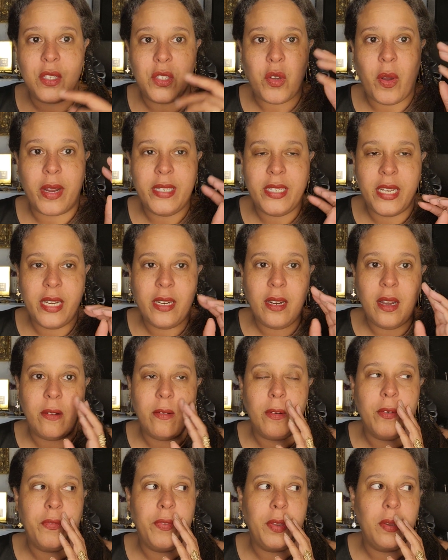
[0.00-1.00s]
So I did a
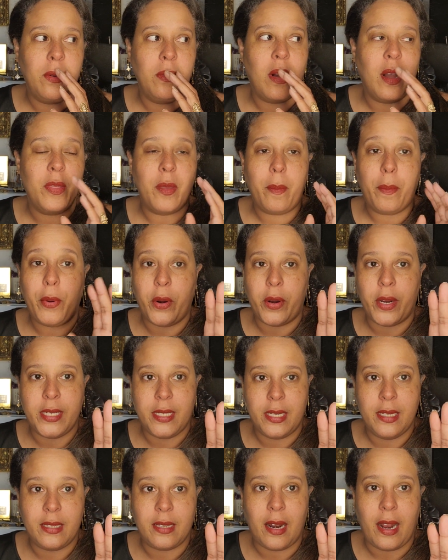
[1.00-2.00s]
review on the
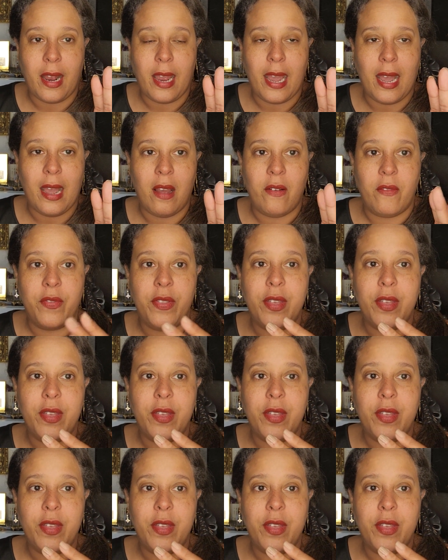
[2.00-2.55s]
burgundies that I have.